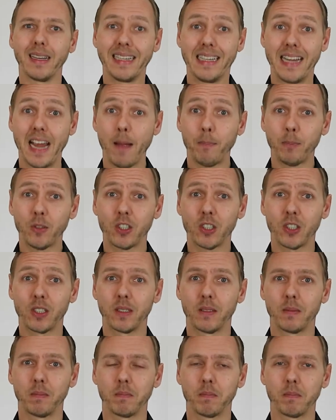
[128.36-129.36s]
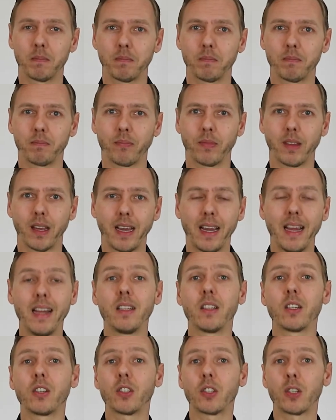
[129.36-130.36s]
gaps
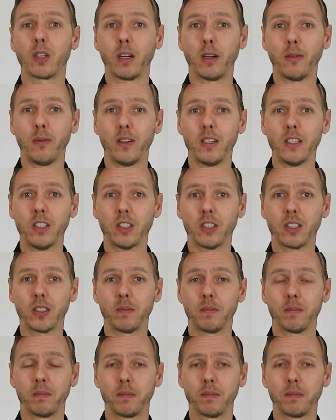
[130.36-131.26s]
in the service